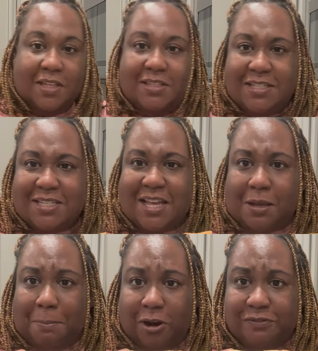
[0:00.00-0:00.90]
This is like
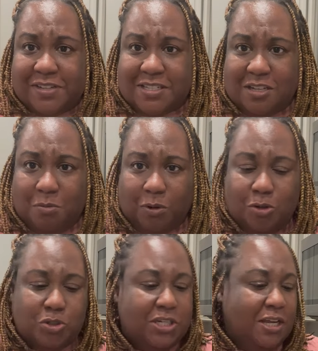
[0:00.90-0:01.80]
a perfect sub
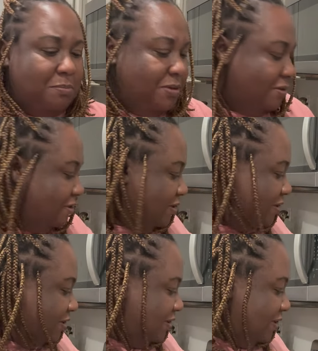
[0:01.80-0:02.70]
roll shape.
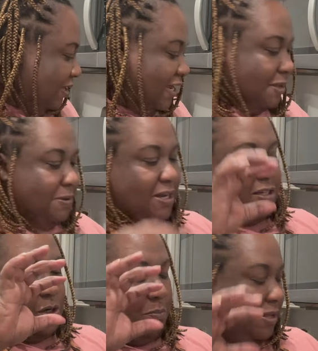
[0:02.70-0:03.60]
It could be a
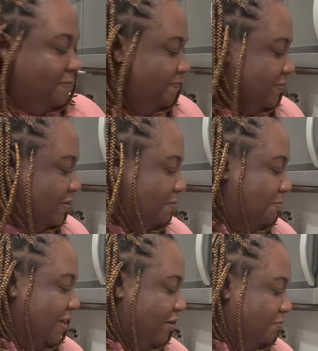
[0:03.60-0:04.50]
little bit
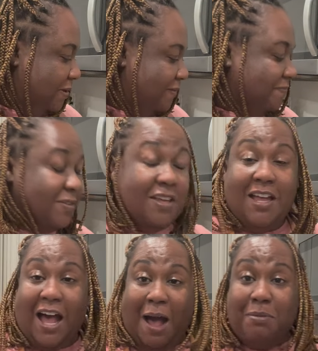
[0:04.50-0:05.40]
bigger, but
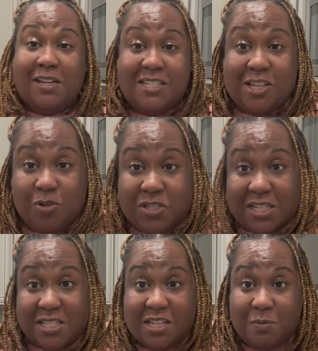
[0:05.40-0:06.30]
I'm gonna toast
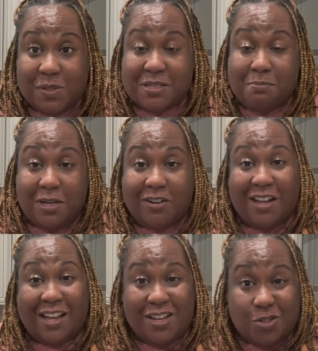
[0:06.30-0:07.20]
these up with some butter
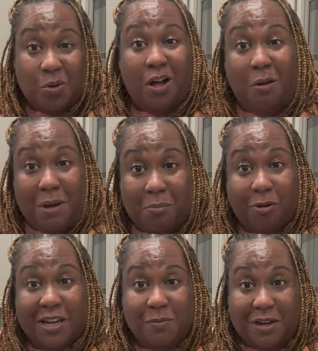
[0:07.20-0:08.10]
like I do all my
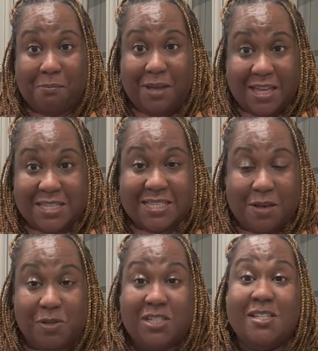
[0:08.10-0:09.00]
bread when I'm making
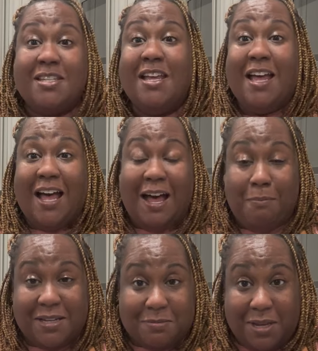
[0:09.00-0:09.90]
sandwiches. I'm
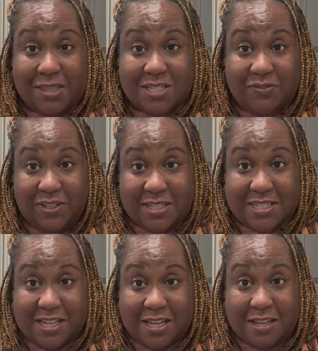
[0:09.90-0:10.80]
about to make this Philly
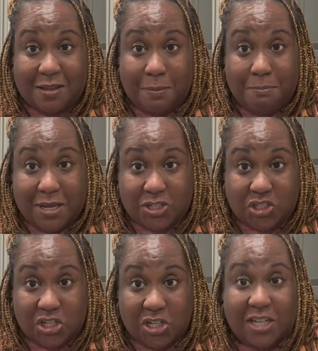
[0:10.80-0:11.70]
steak
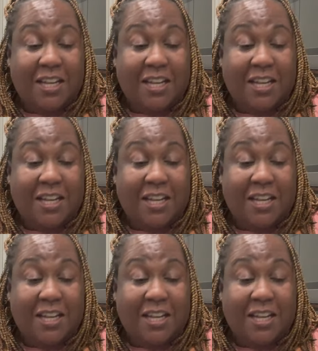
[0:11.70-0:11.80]
mixture.